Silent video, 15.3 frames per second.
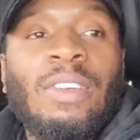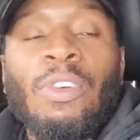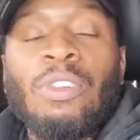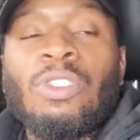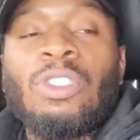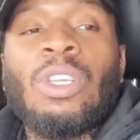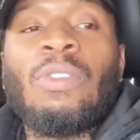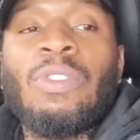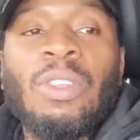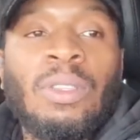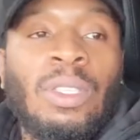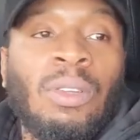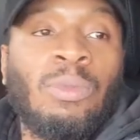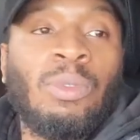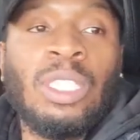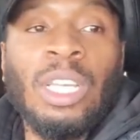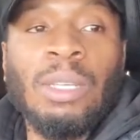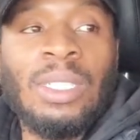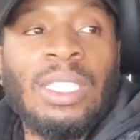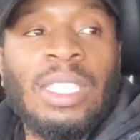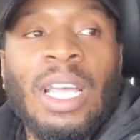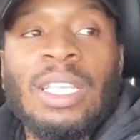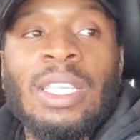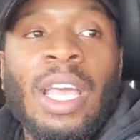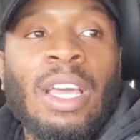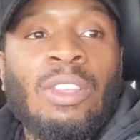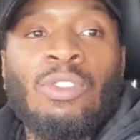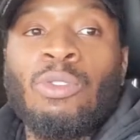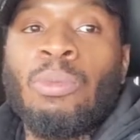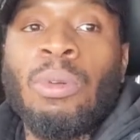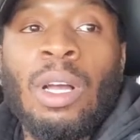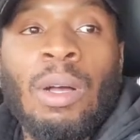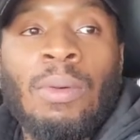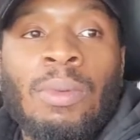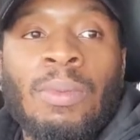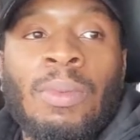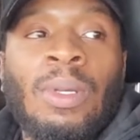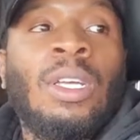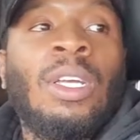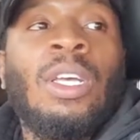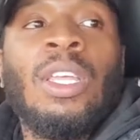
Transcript: First off, the receptionist has an attitude problem.